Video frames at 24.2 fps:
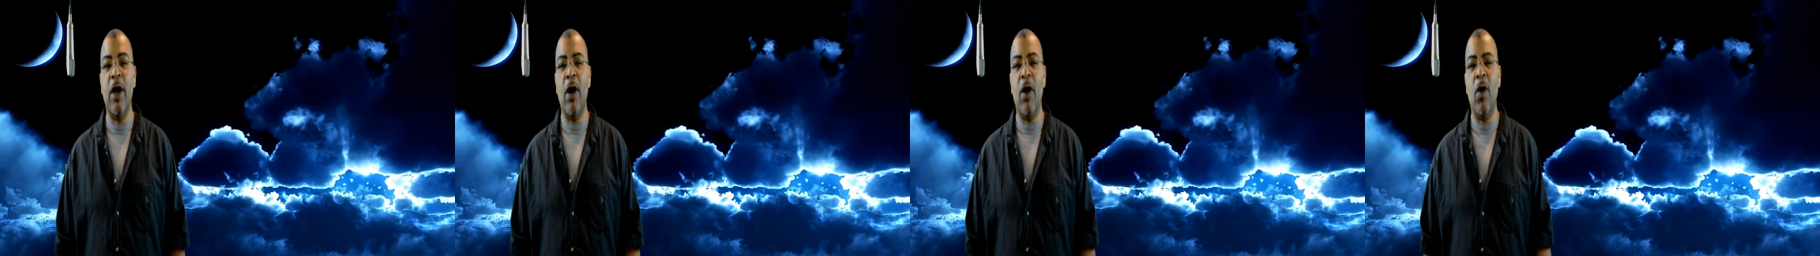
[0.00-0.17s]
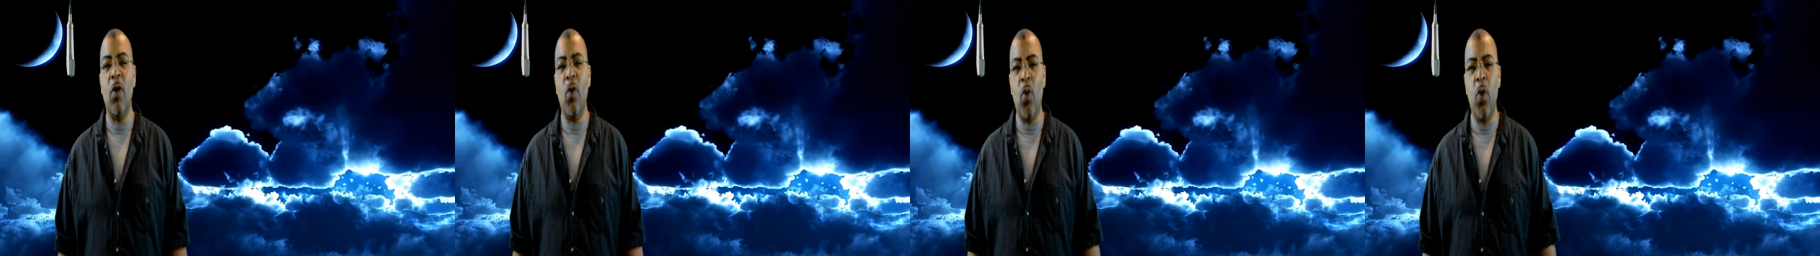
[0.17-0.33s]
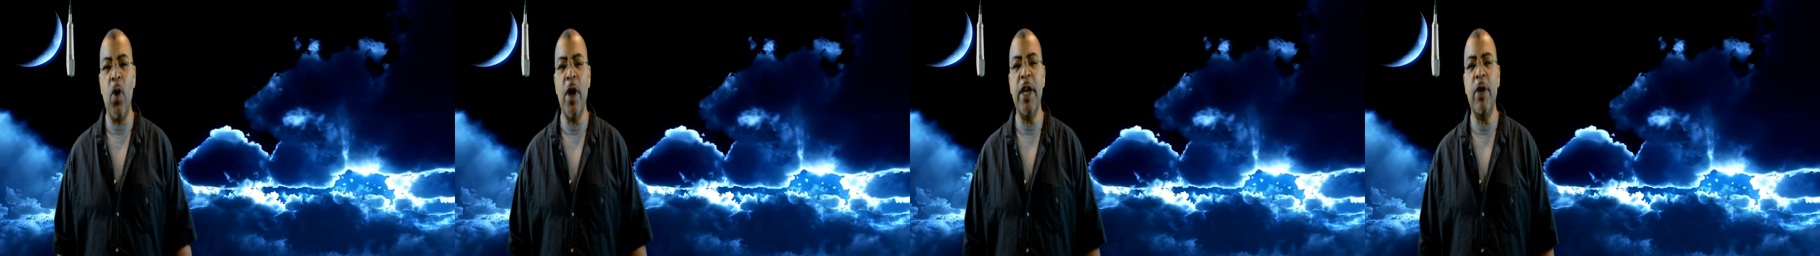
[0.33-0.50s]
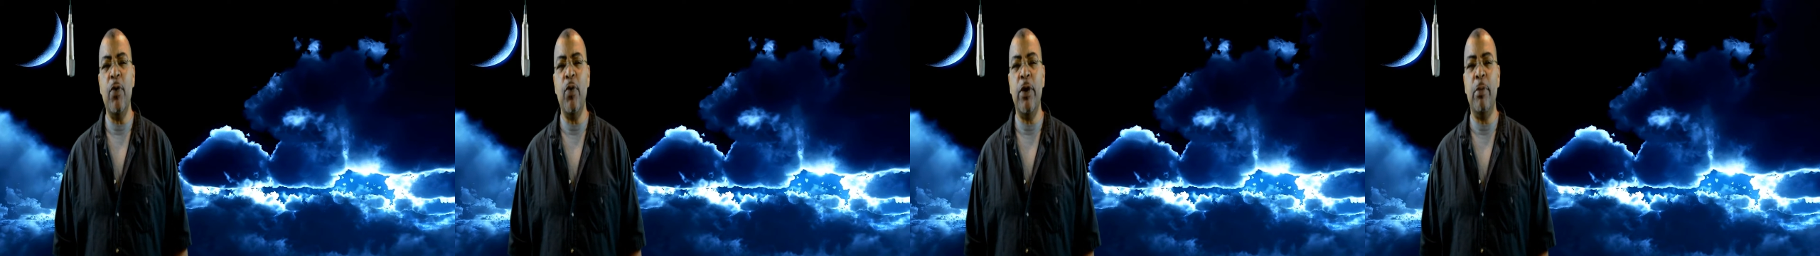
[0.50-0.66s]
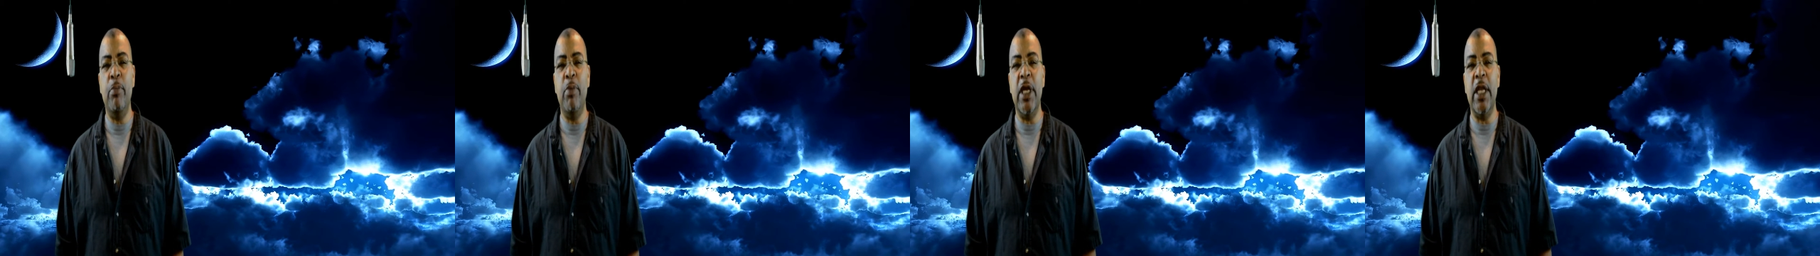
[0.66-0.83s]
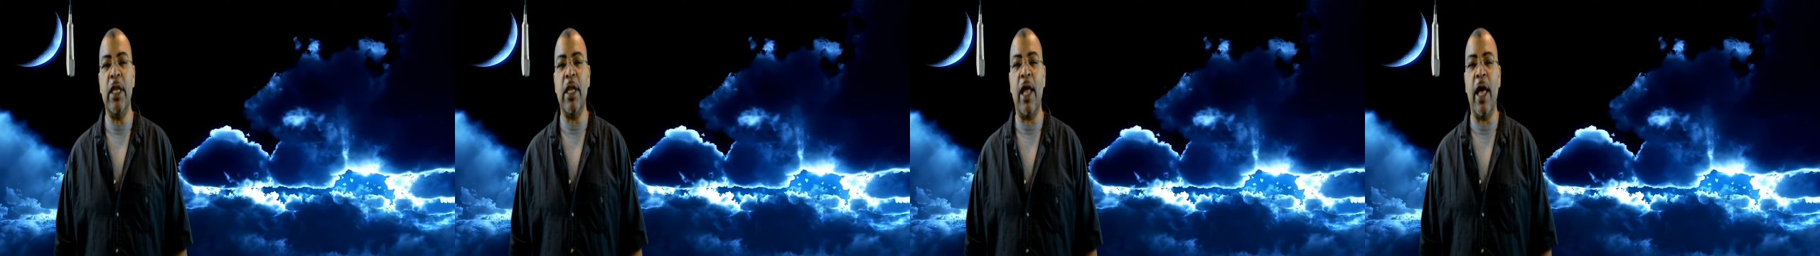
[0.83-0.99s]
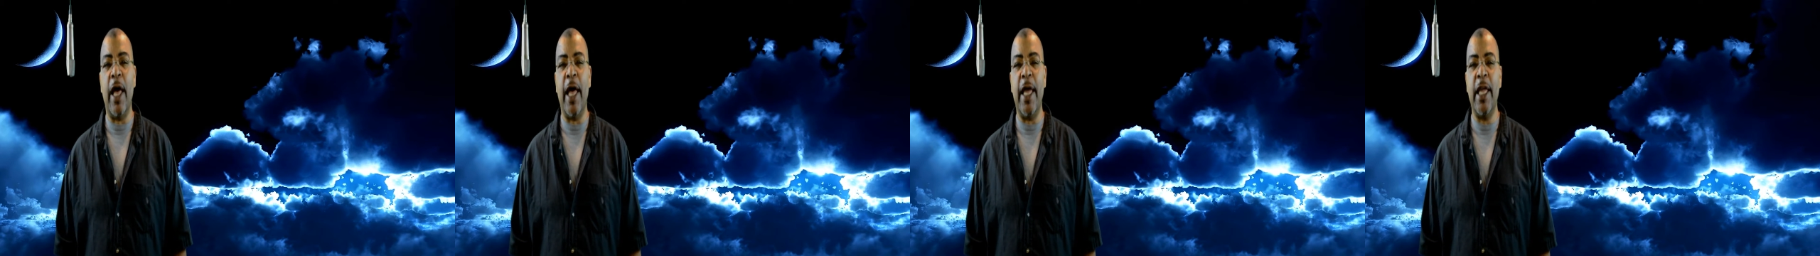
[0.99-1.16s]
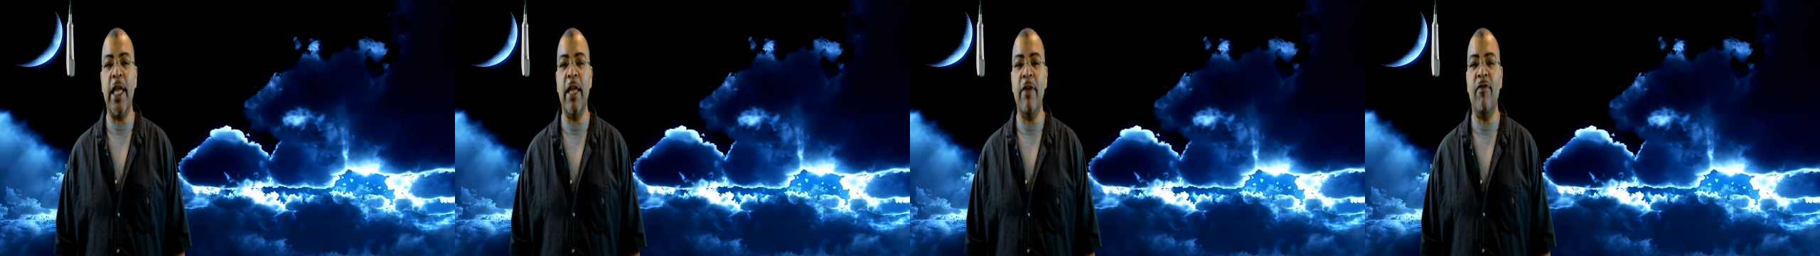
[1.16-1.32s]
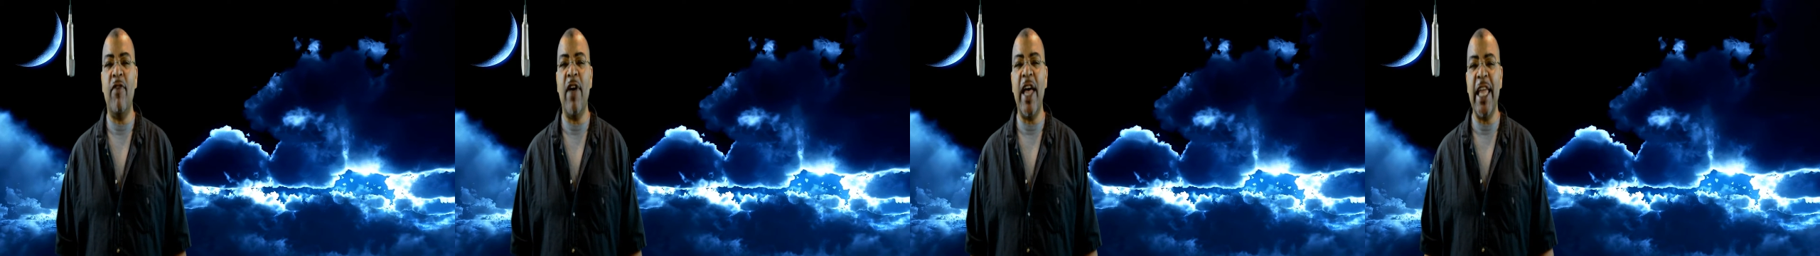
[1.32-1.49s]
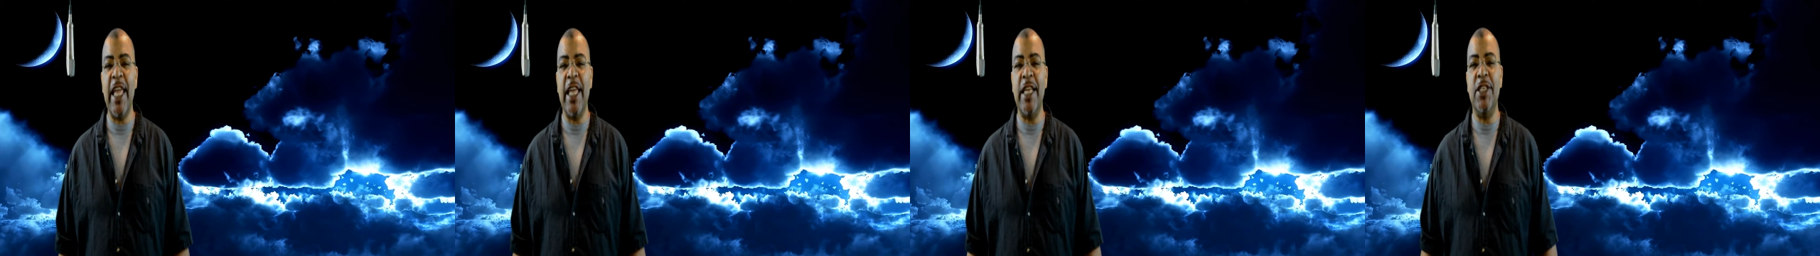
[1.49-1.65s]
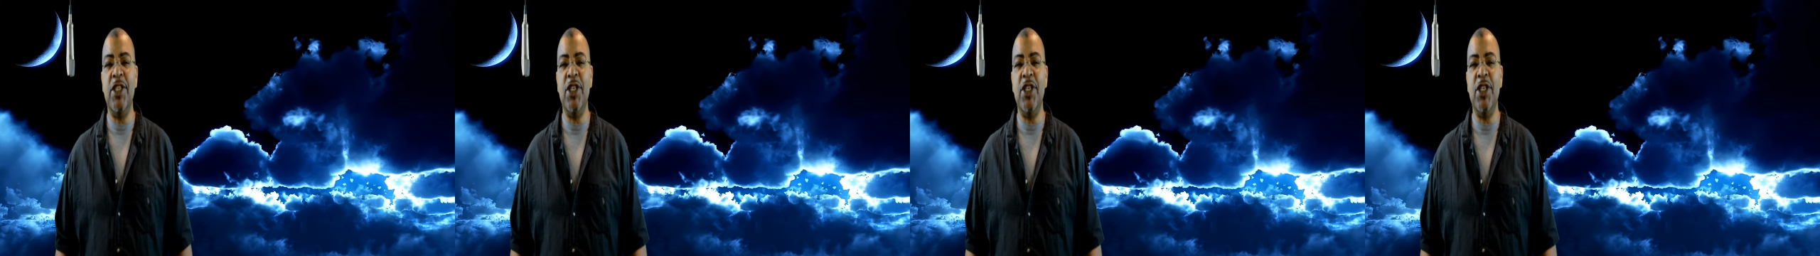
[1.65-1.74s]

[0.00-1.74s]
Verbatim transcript: what it would be like if I could